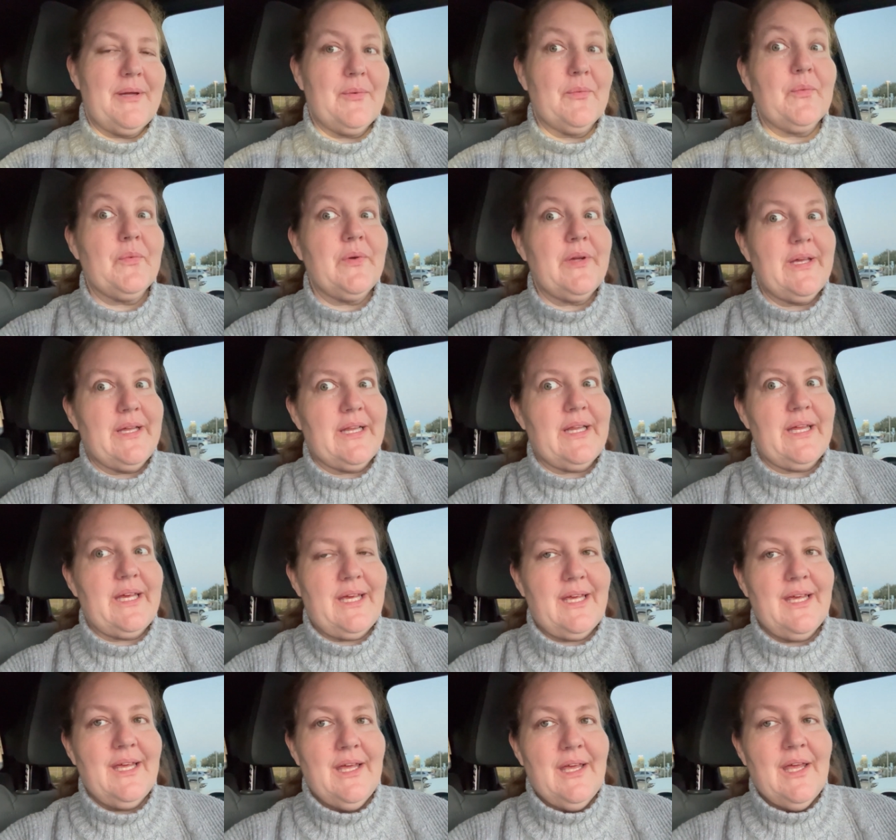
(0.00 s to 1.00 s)

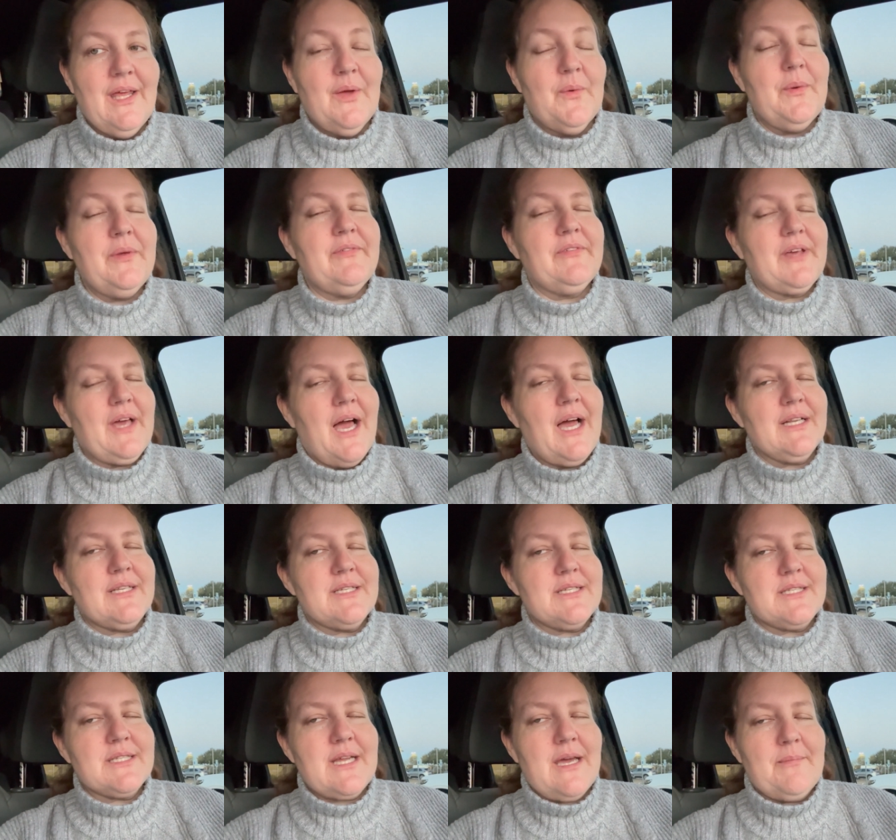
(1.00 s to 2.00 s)
really, we've got
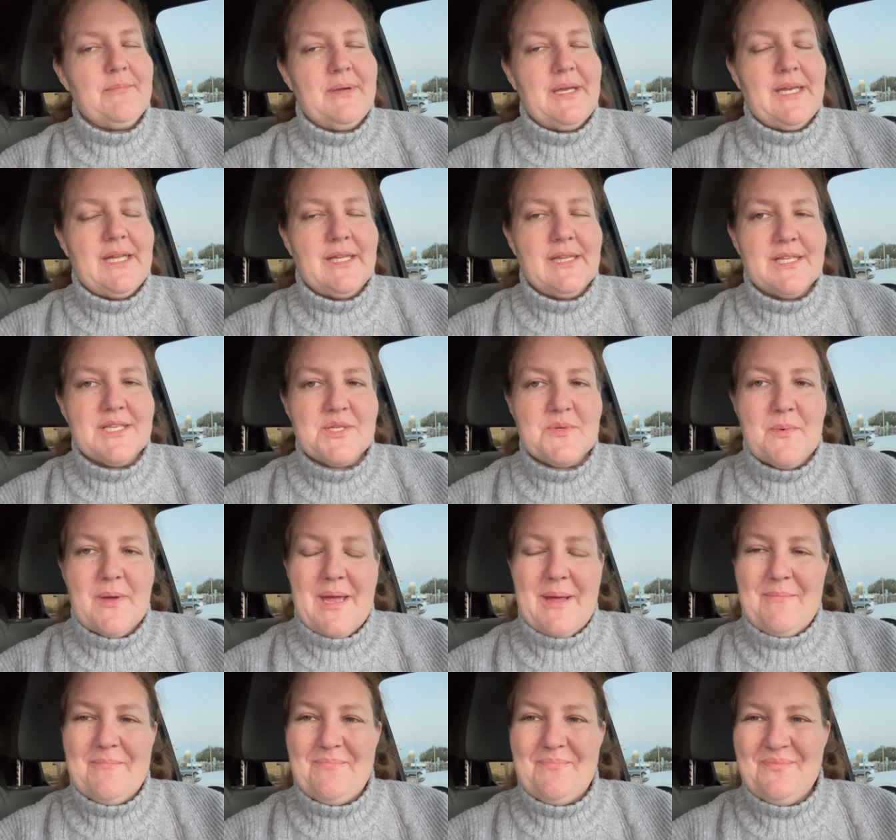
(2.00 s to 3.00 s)
to stop meeting this
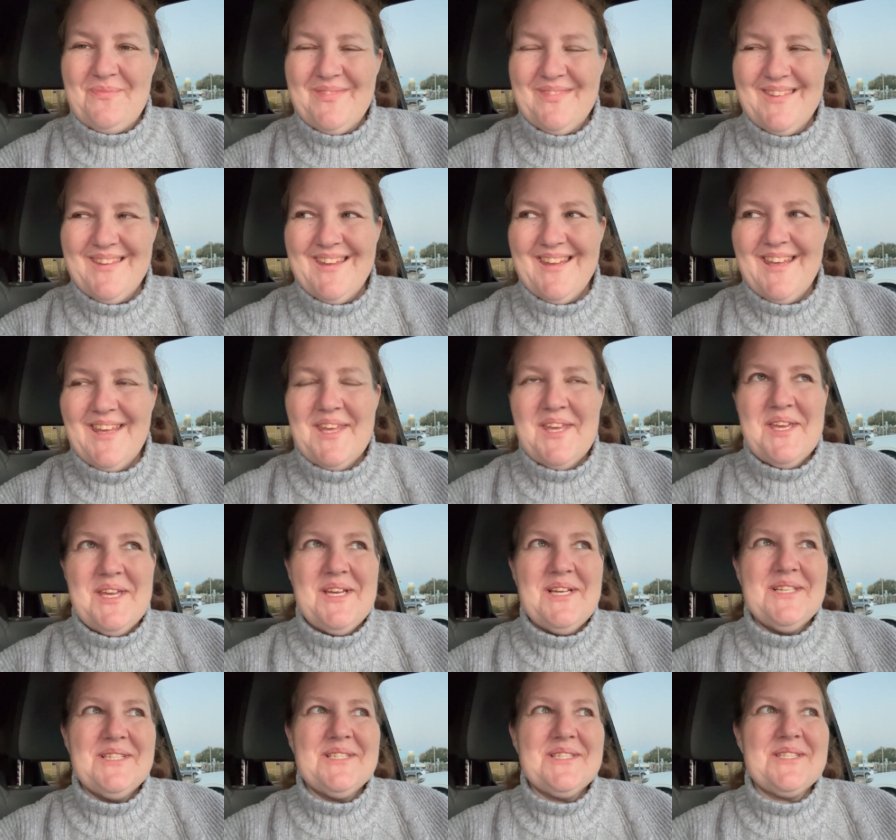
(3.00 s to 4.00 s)
way.
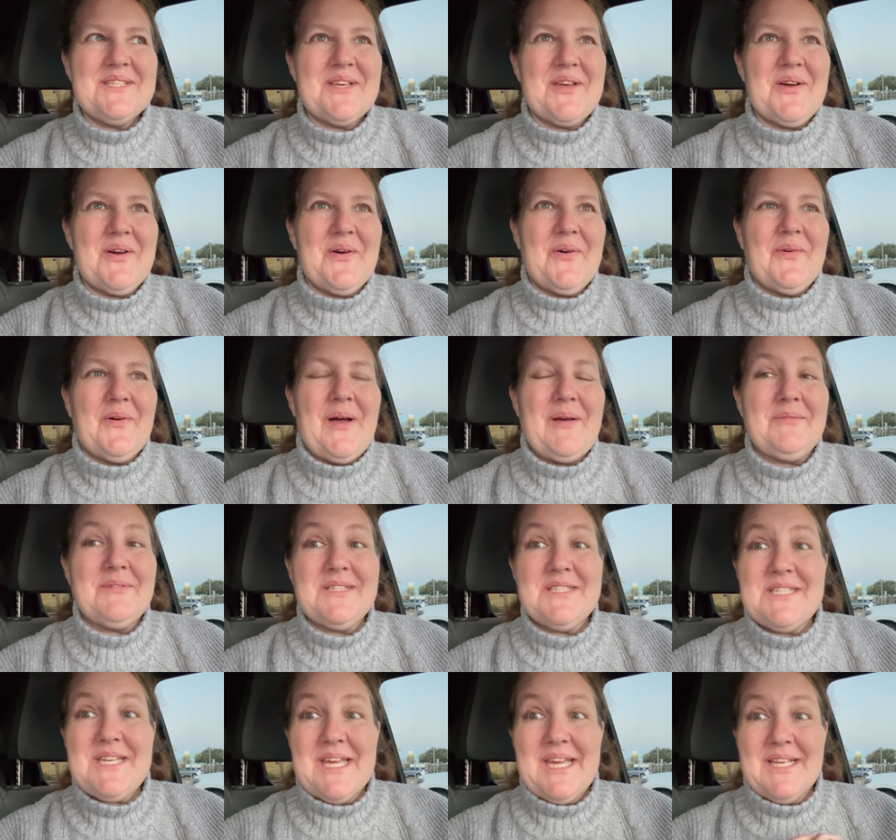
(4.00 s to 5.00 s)
So I'm
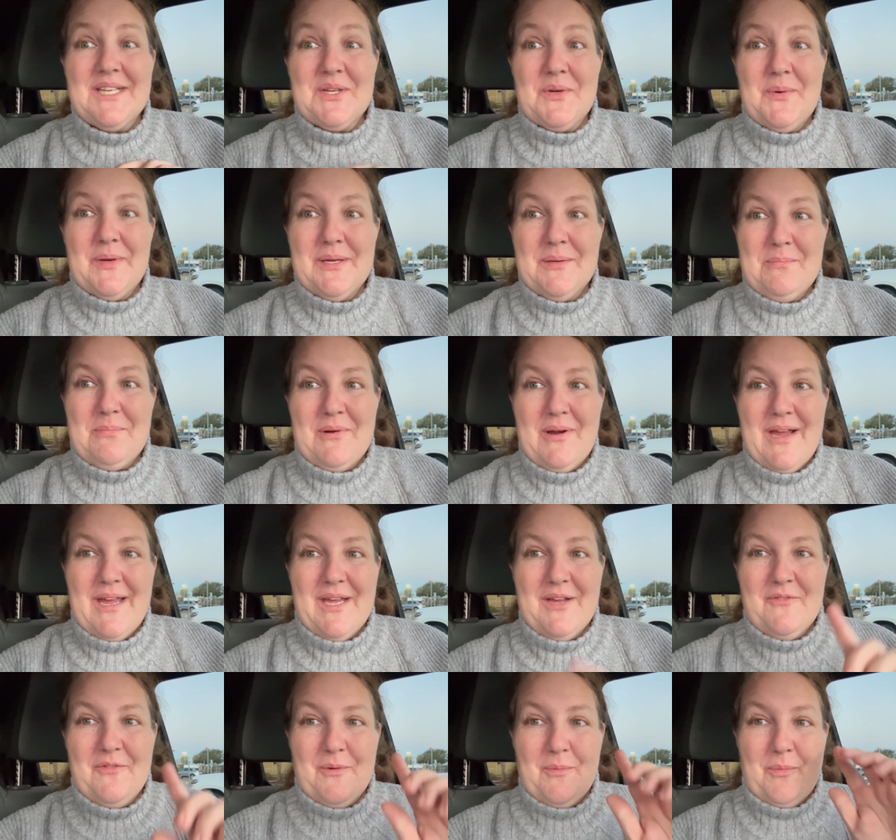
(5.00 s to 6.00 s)
going to take a quick
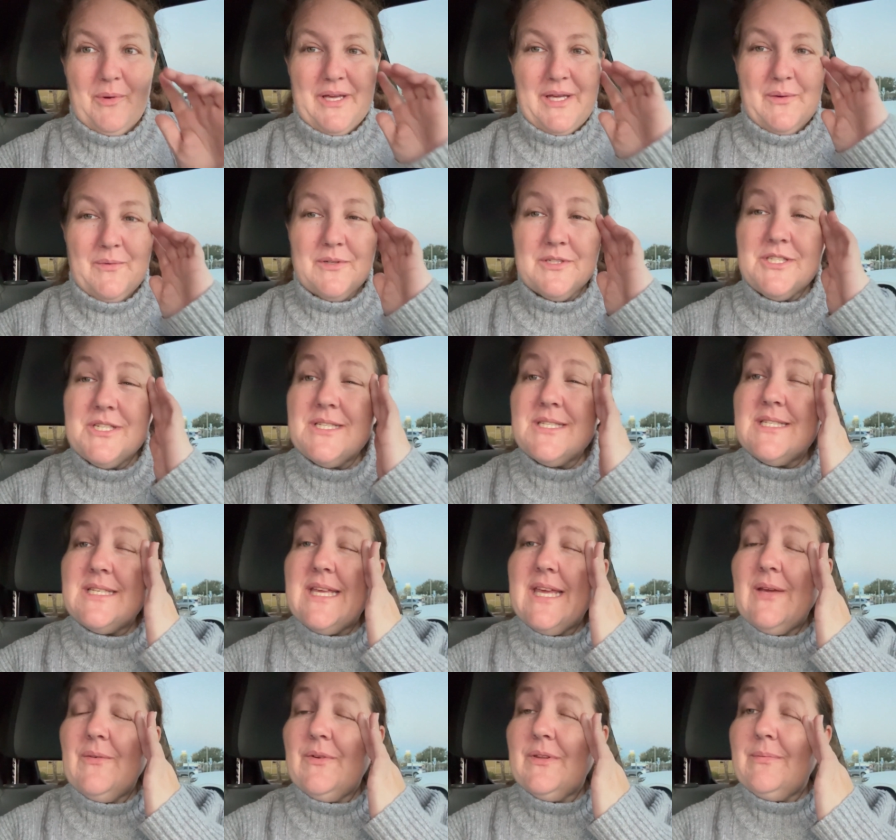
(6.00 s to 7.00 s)
break from what you were just
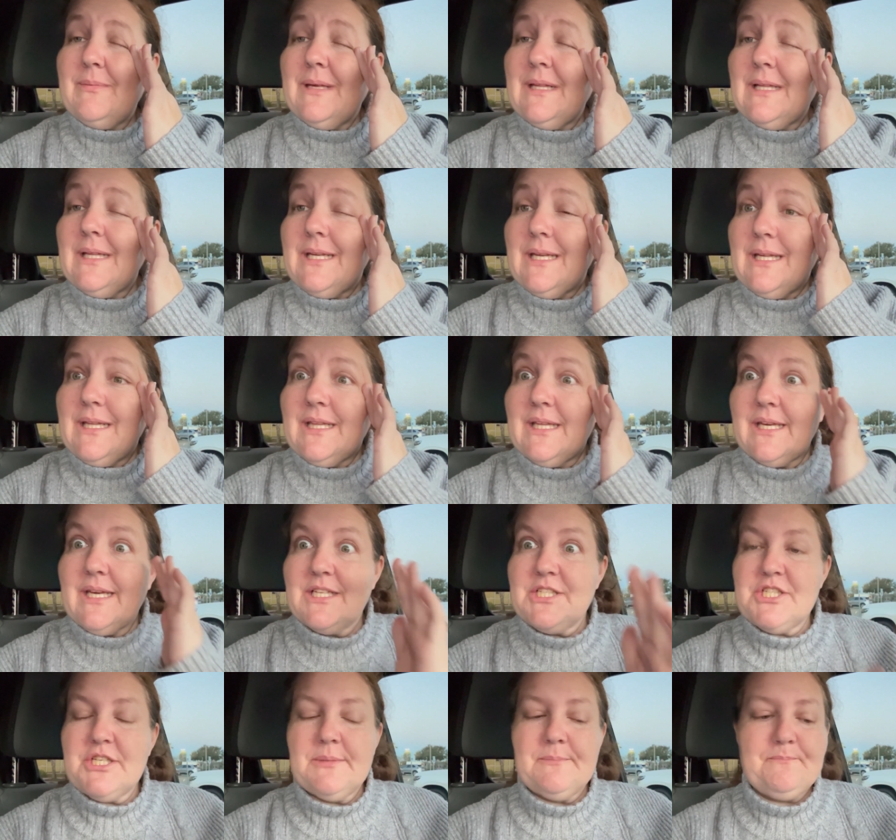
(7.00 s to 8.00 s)
seeing with me cleaning the
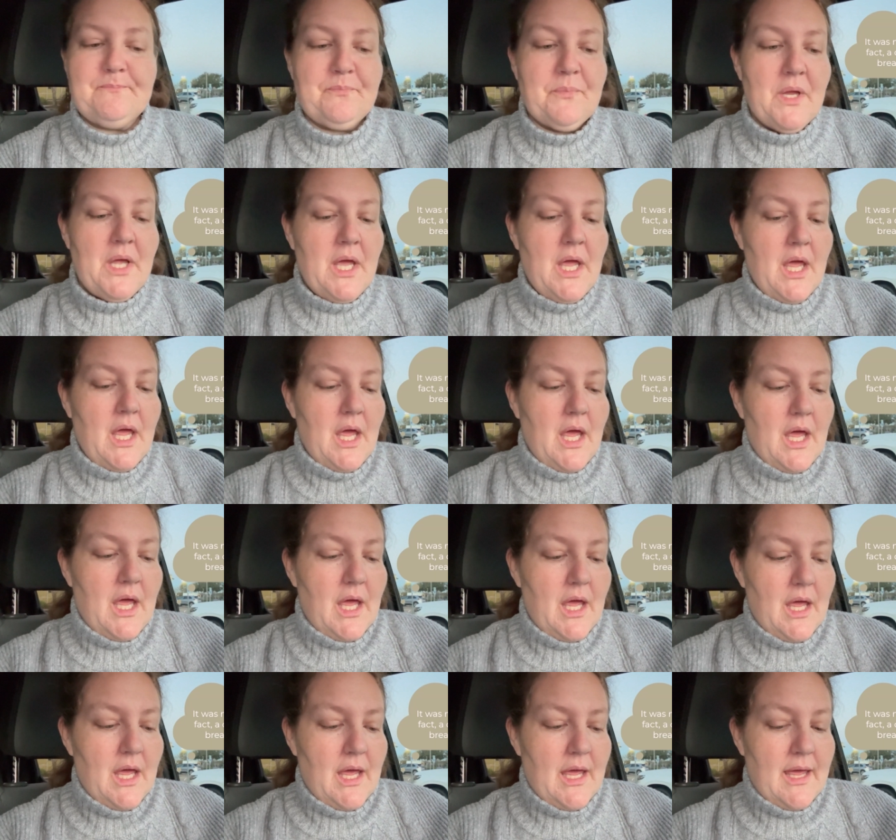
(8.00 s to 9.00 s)
kitchen.
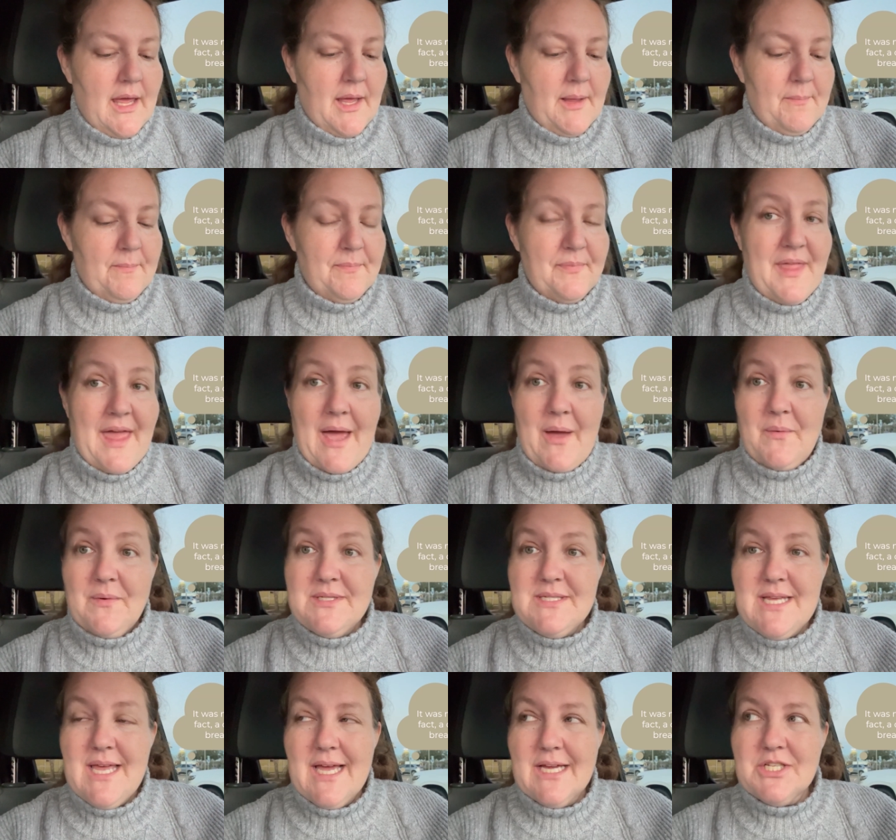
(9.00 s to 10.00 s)
That
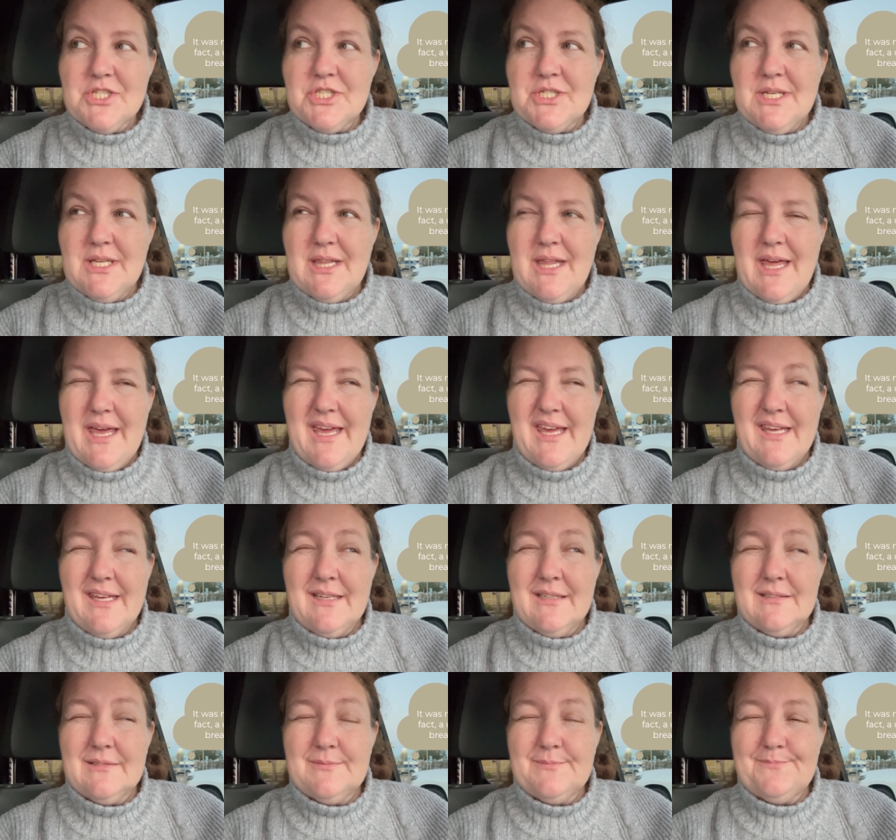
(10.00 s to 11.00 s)
was actually
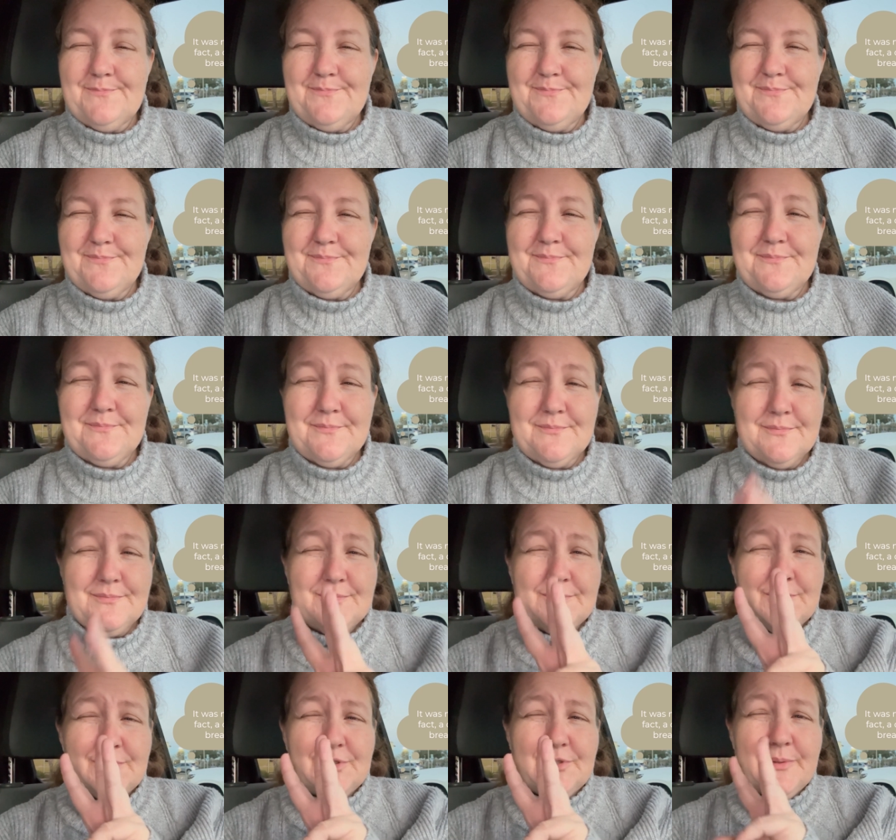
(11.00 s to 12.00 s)
like
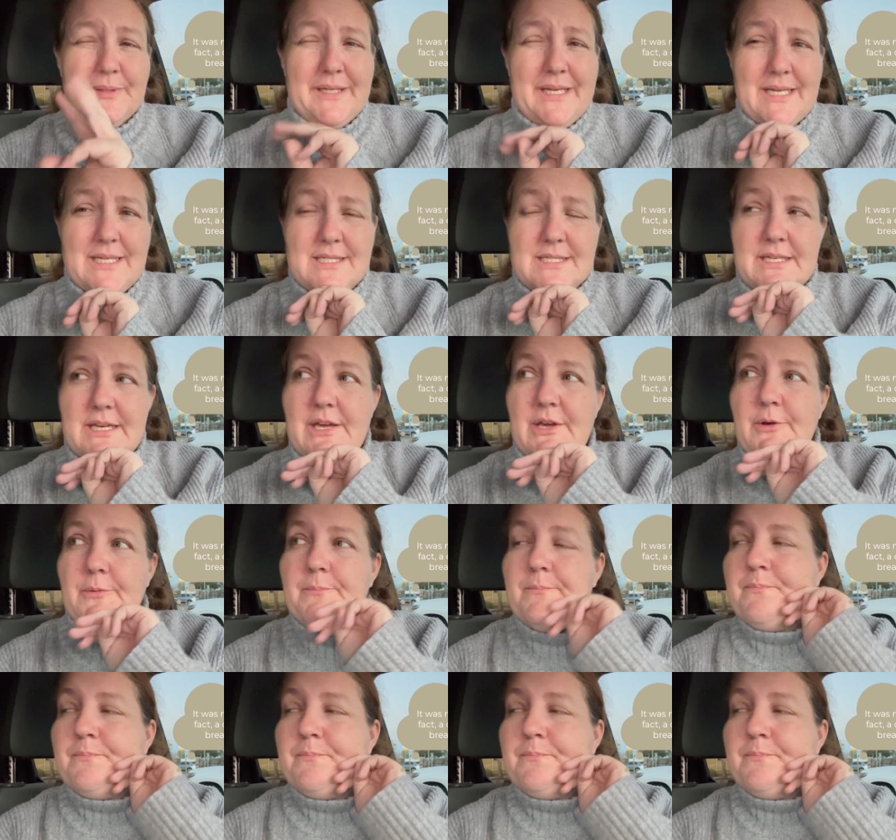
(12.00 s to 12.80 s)
3 days ago.